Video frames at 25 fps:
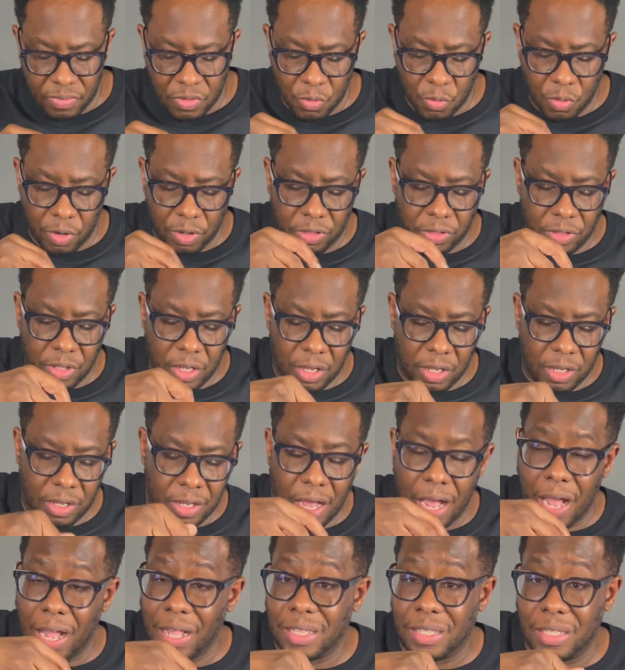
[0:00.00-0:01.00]
or thick
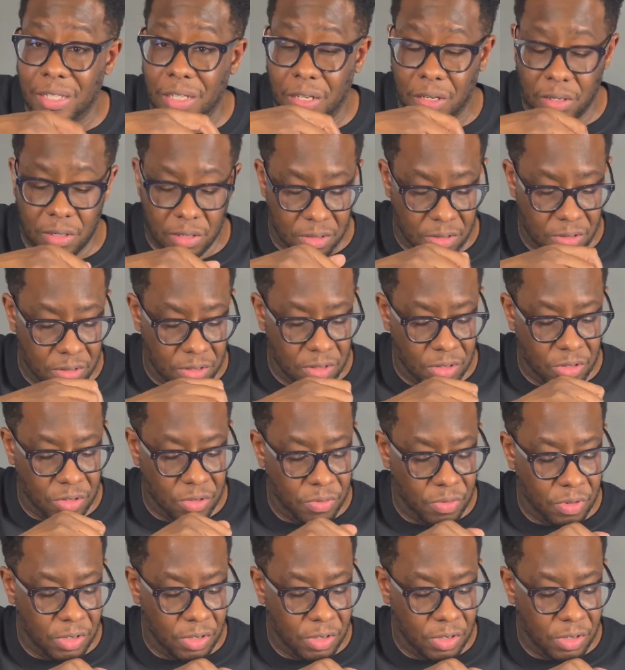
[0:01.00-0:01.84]
content, so